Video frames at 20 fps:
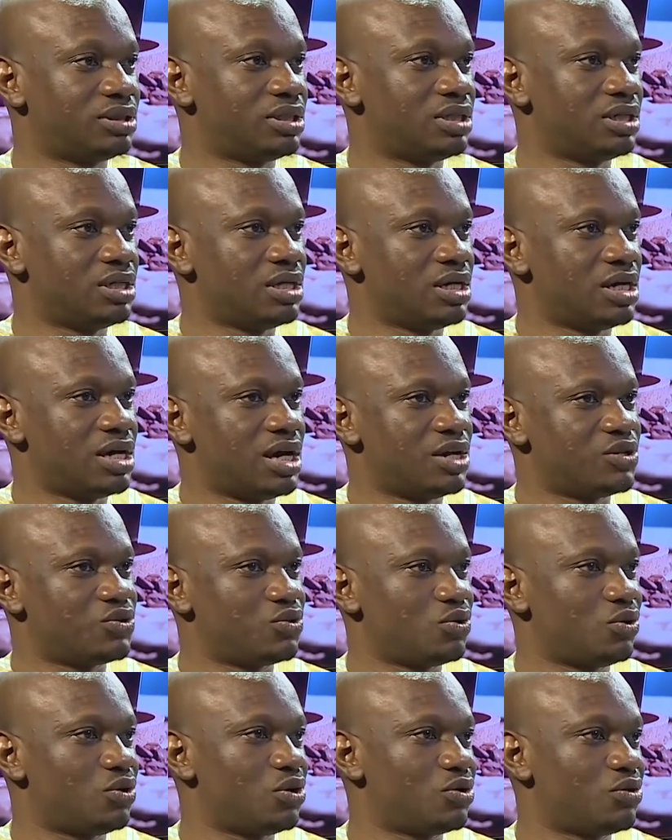And
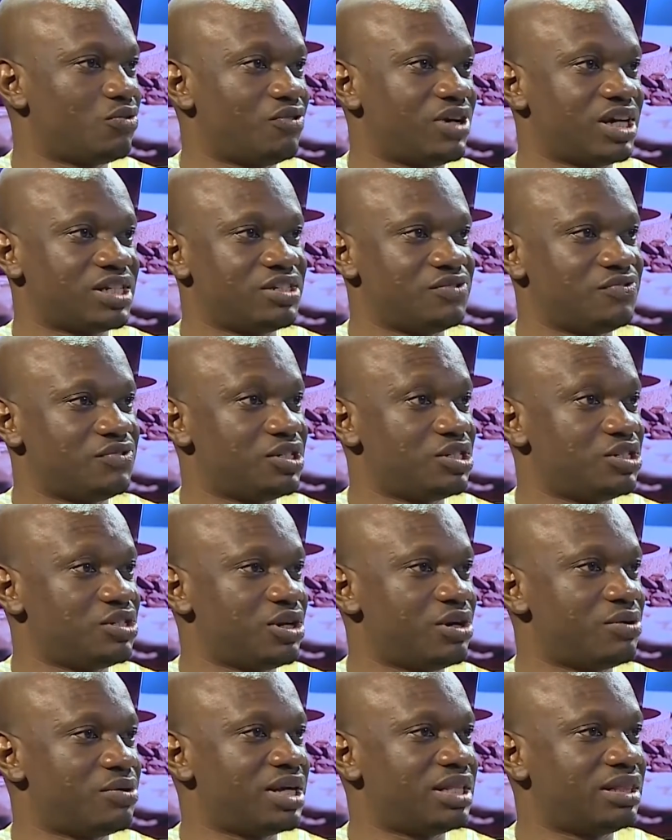so a lot of activities
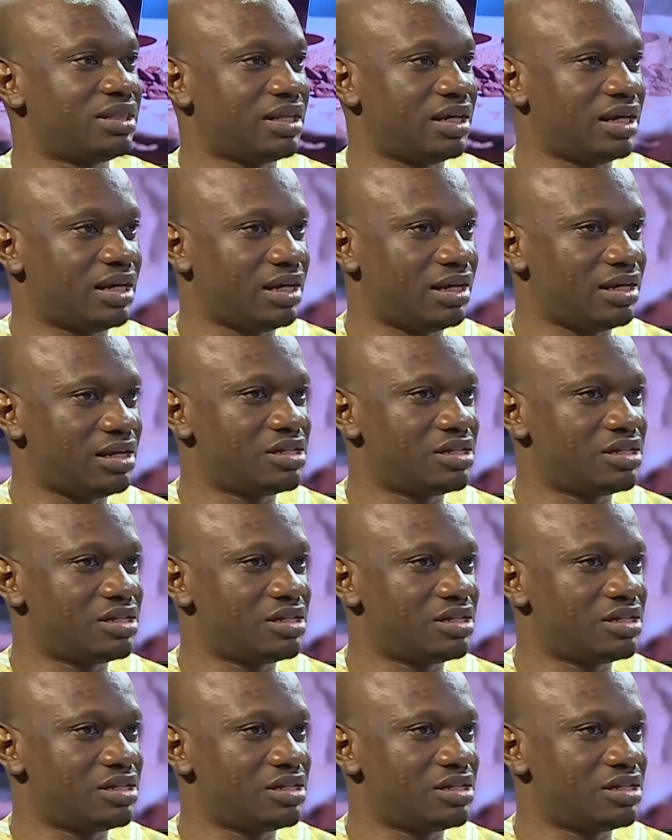here and there.